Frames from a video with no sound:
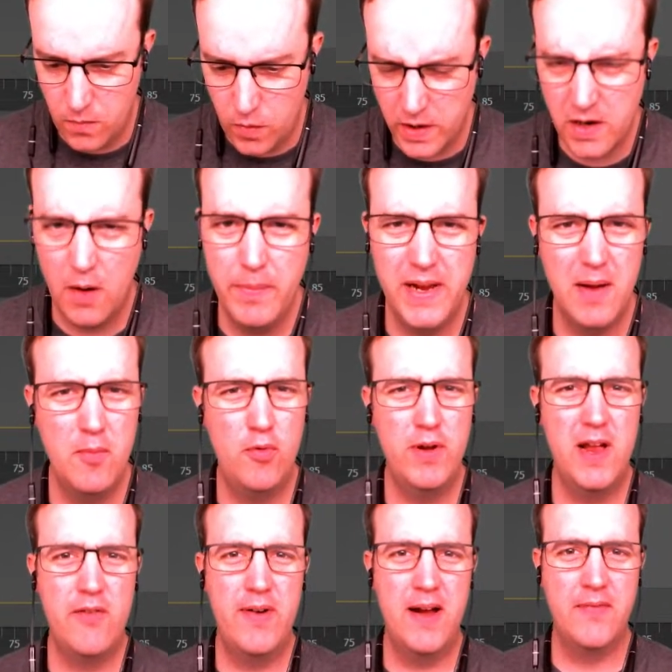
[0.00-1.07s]
Why can't we get them all
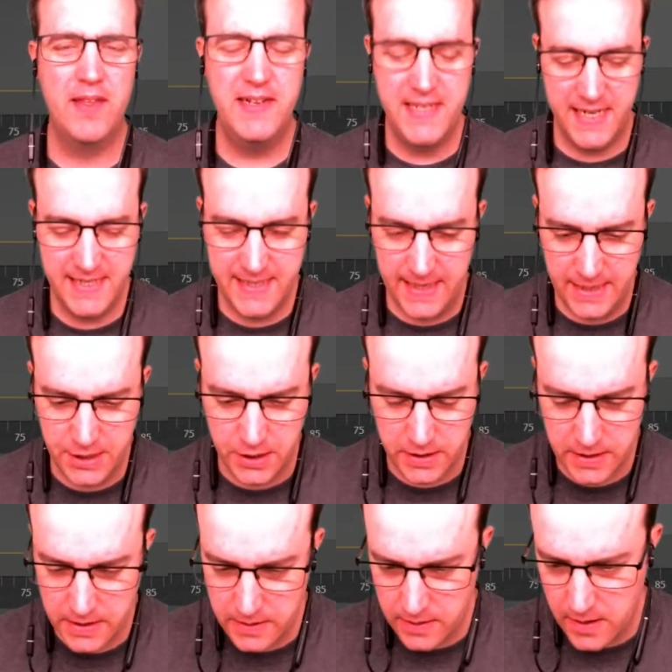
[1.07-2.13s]
year round? They taste
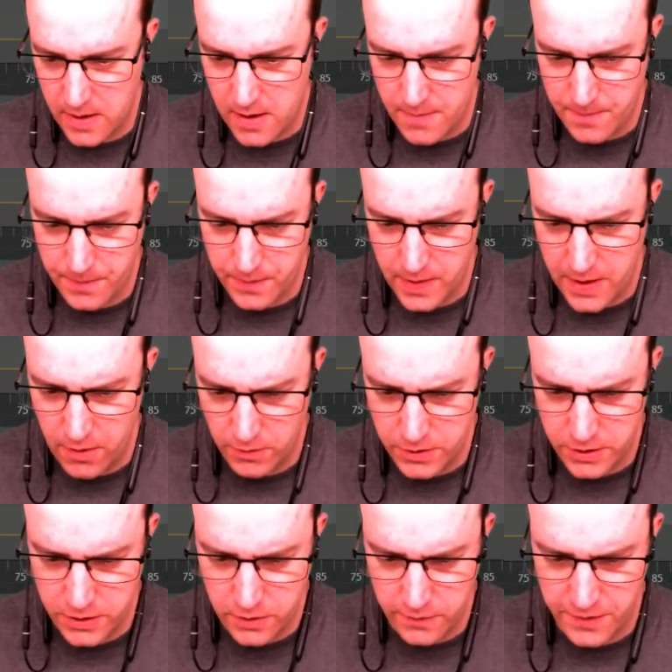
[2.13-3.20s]
delicious. They're not
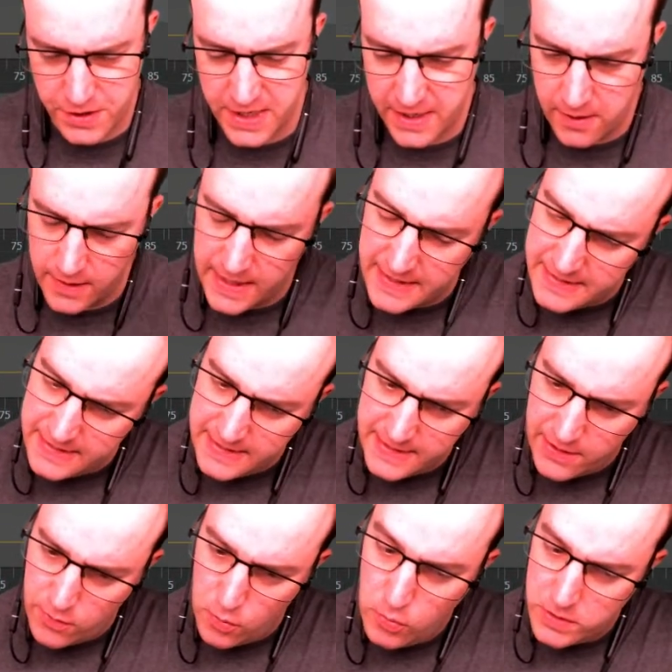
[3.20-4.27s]
just good for jack-o'-lanterns,
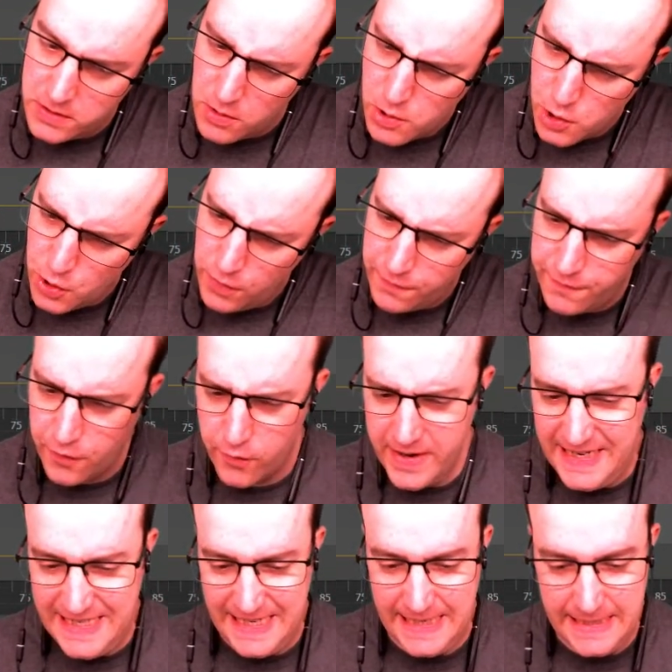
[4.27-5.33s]
they're also good for
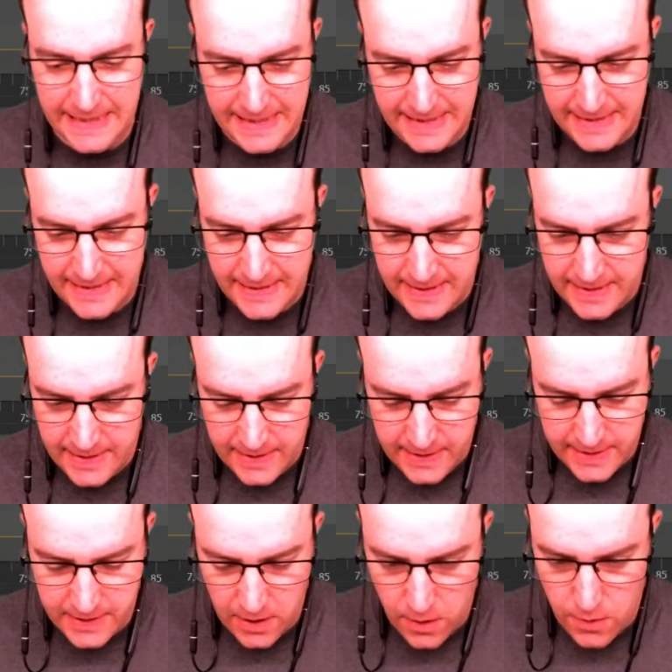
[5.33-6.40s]
eating.
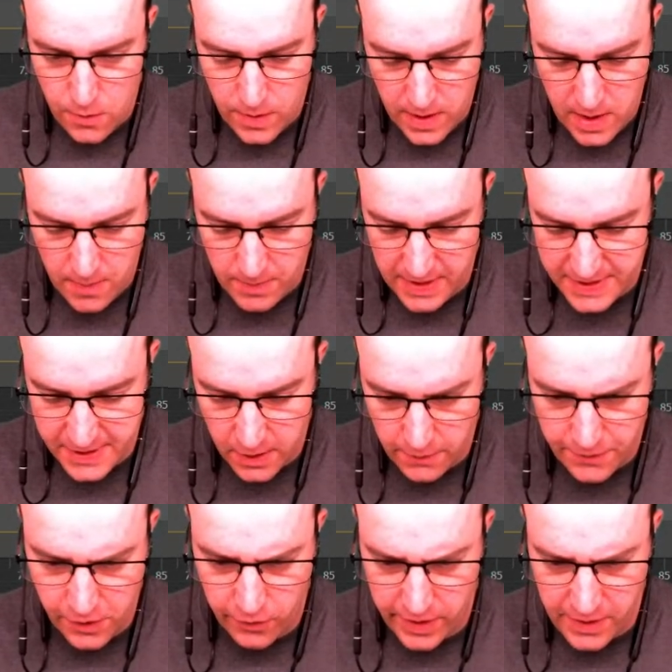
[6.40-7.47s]
So let's turn
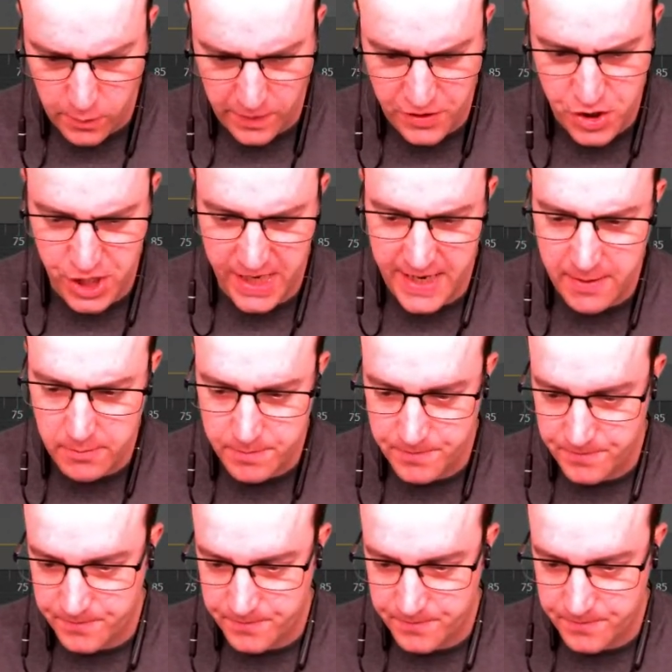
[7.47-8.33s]
off the grid with G.